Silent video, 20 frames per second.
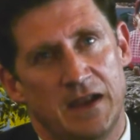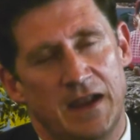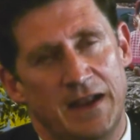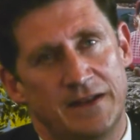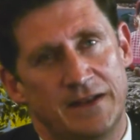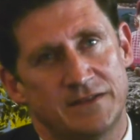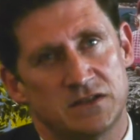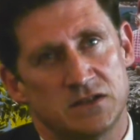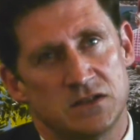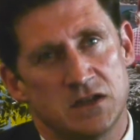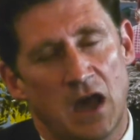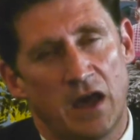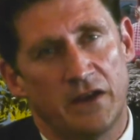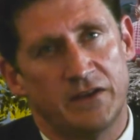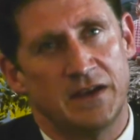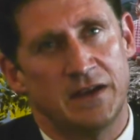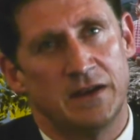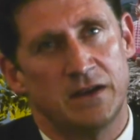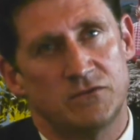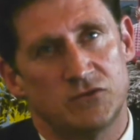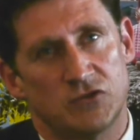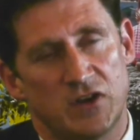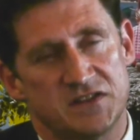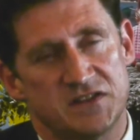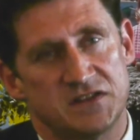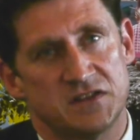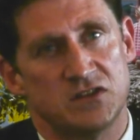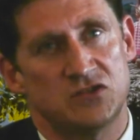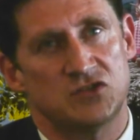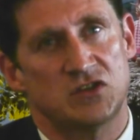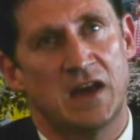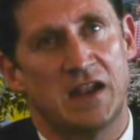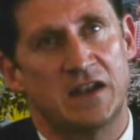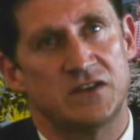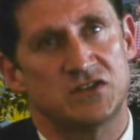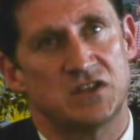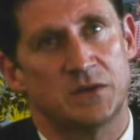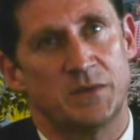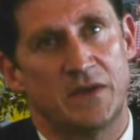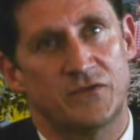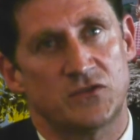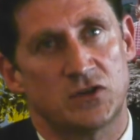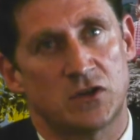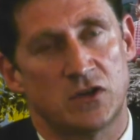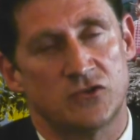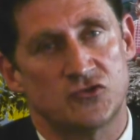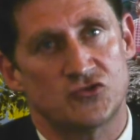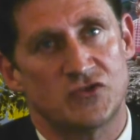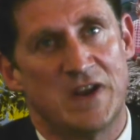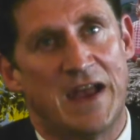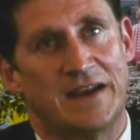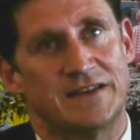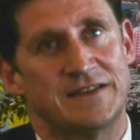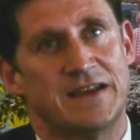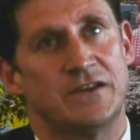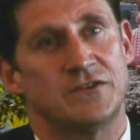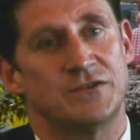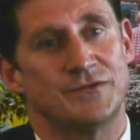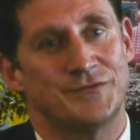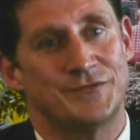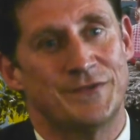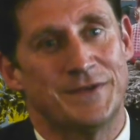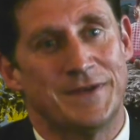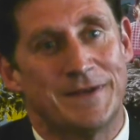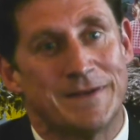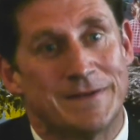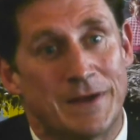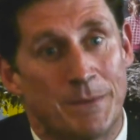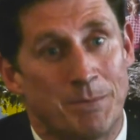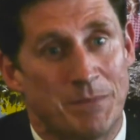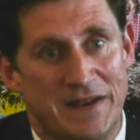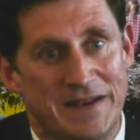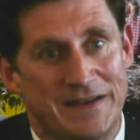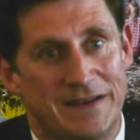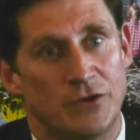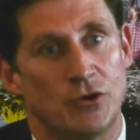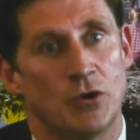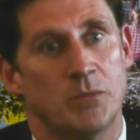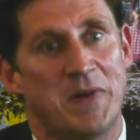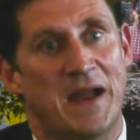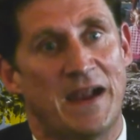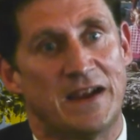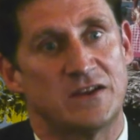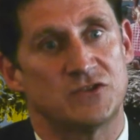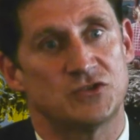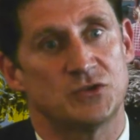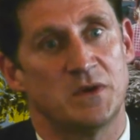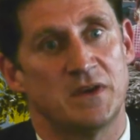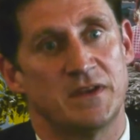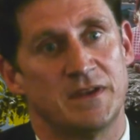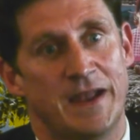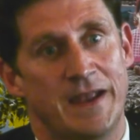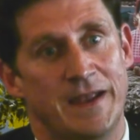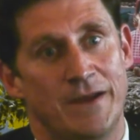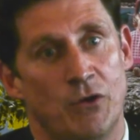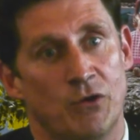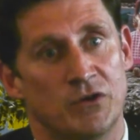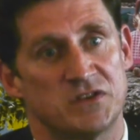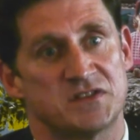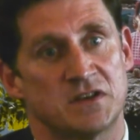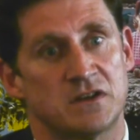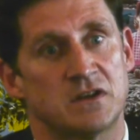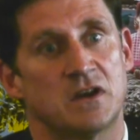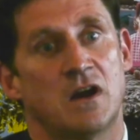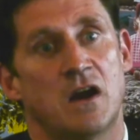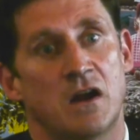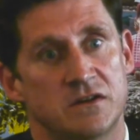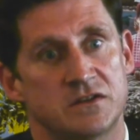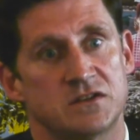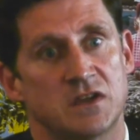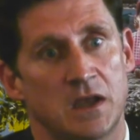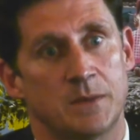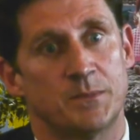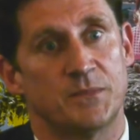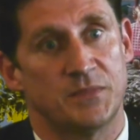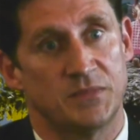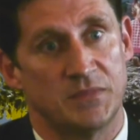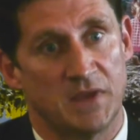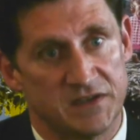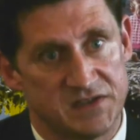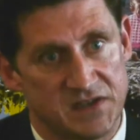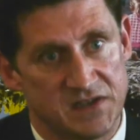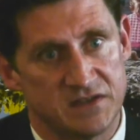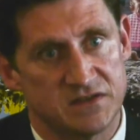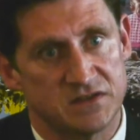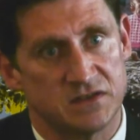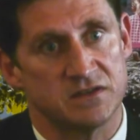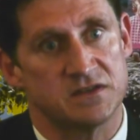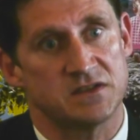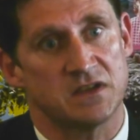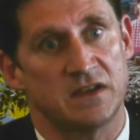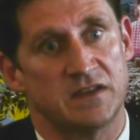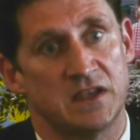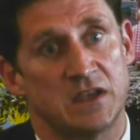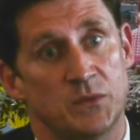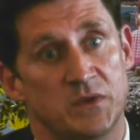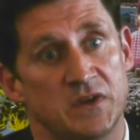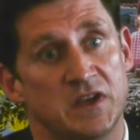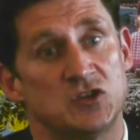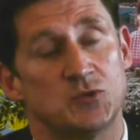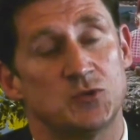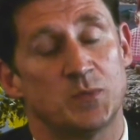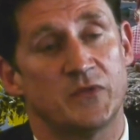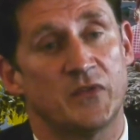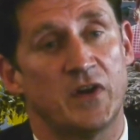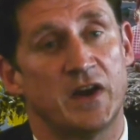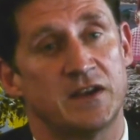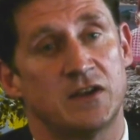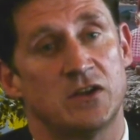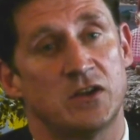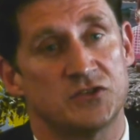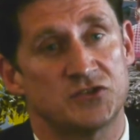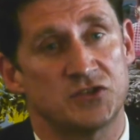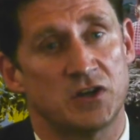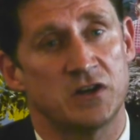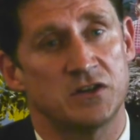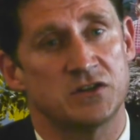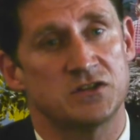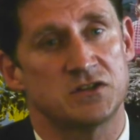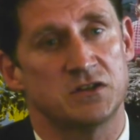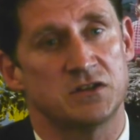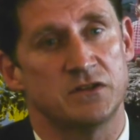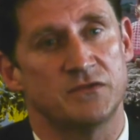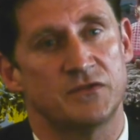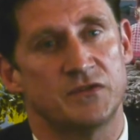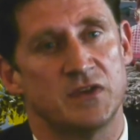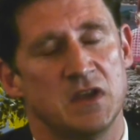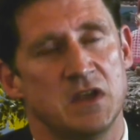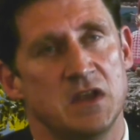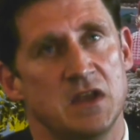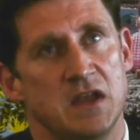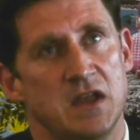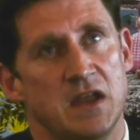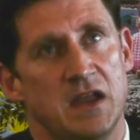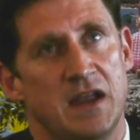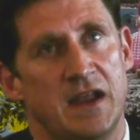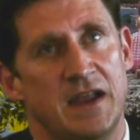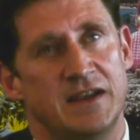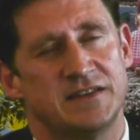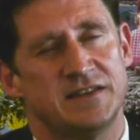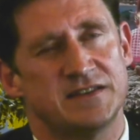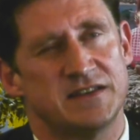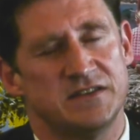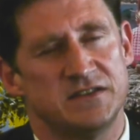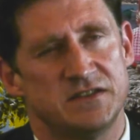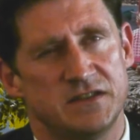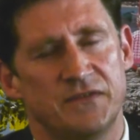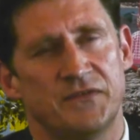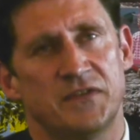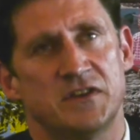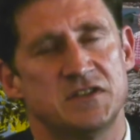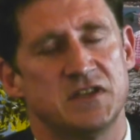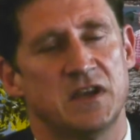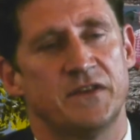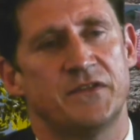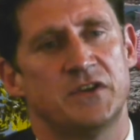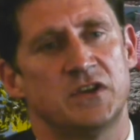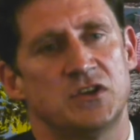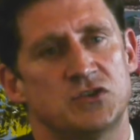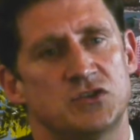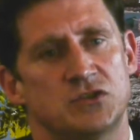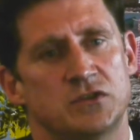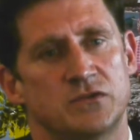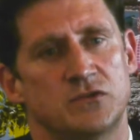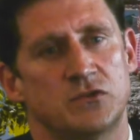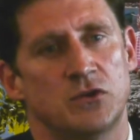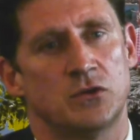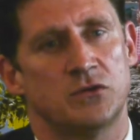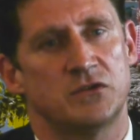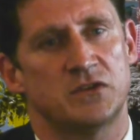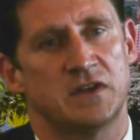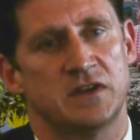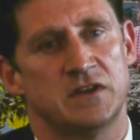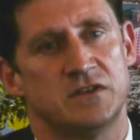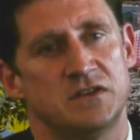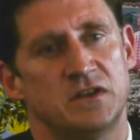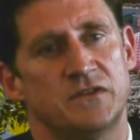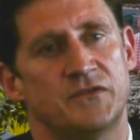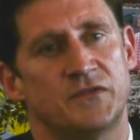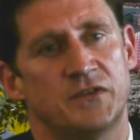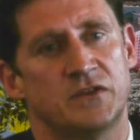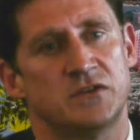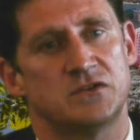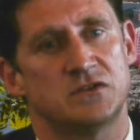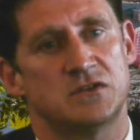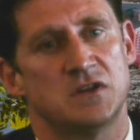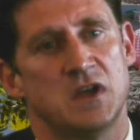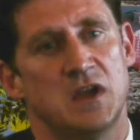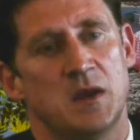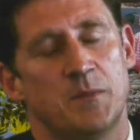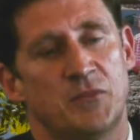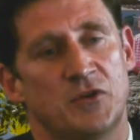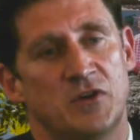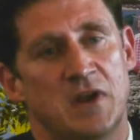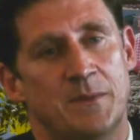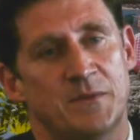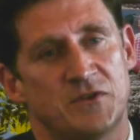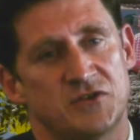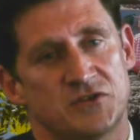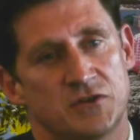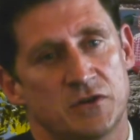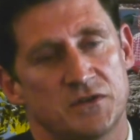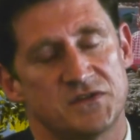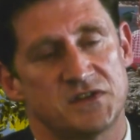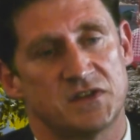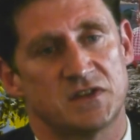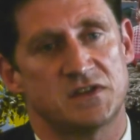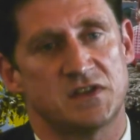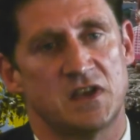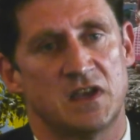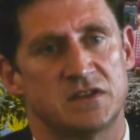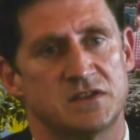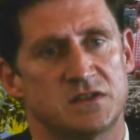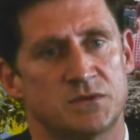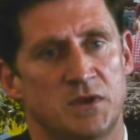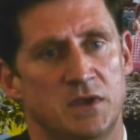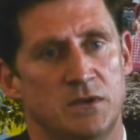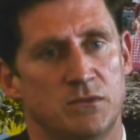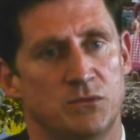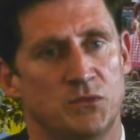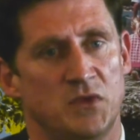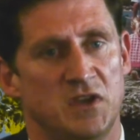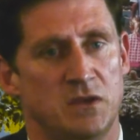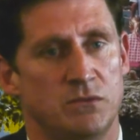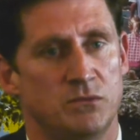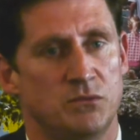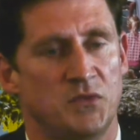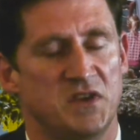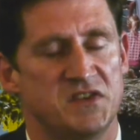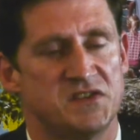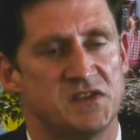it's not in addressing this challenge that we have to contract out of, completely go back to a horse and cart type existence. I think we need to provide an alternative. It is a different definition of growth and a different parameter of success we